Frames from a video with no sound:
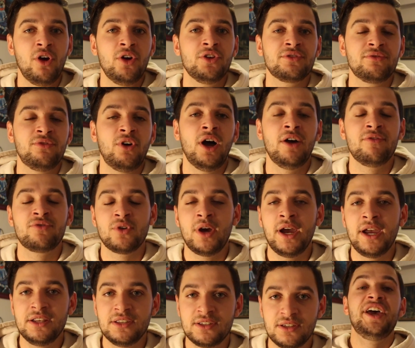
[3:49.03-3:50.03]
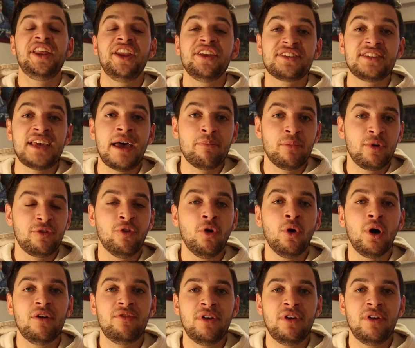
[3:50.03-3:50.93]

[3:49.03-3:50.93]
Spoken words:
those 5 trades. And this has happened before.